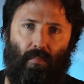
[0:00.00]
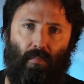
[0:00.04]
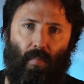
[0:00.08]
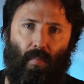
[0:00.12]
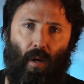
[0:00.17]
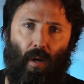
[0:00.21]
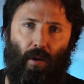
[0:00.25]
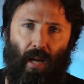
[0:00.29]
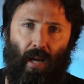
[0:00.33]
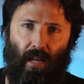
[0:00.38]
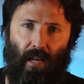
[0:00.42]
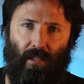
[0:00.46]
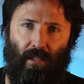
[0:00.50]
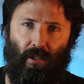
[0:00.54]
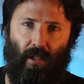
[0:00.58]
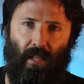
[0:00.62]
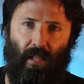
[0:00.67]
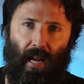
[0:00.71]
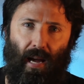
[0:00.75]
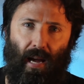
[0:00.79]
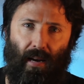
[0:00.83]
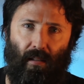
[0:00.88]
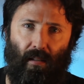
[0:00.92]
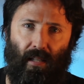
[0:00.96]
Okay, so
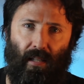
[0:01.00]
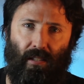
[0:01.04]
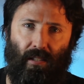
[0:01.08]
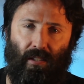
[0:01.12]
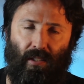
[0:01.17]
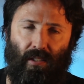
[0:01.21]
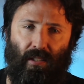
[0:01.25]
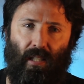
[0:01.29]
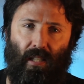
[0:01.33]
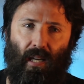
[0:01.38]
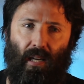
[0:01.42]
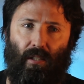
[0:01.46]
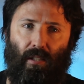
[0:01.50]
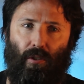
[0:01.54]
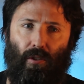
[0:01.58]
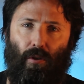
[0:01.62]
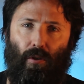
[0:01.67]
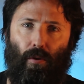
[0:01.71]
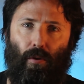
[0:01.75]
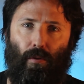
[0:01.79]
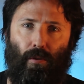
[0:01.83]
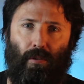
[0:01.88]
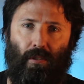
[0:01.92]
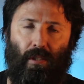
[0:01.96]
now let's start
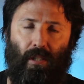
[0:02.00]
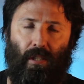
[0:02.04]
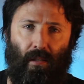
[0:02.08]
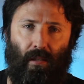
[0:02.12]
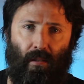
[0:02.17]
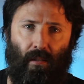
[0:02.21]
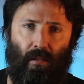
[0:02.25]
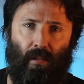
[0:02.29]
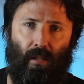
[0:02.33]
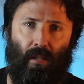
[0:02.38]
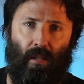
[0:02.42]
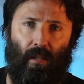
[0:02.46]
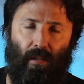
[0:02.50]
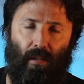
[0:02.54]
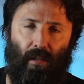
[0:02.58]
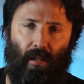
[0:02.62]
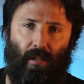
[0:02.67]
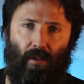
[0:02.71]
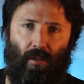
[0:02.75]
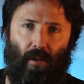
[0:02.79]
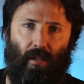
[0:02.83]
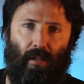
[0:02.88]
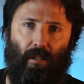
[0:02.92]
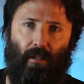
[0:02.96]
using this
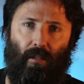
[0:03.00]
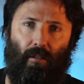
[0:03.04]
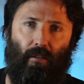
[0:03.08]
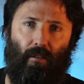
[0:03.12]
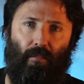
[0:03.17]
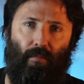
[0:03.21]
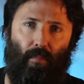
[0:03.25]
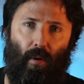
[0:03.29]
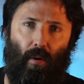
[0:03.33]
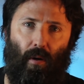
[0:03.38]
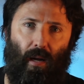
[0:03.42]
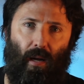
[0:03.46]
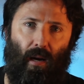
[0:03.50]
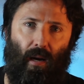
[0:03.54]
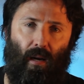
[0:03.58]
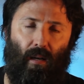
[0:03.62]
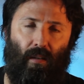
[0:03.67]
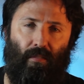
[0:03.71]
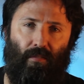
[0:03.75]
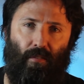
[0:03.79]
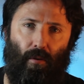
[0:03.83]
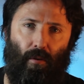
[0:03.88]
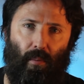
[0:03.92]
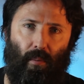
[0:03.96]
idea of mod arg
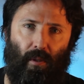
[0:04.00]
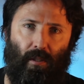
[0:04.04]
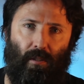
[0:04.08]
form.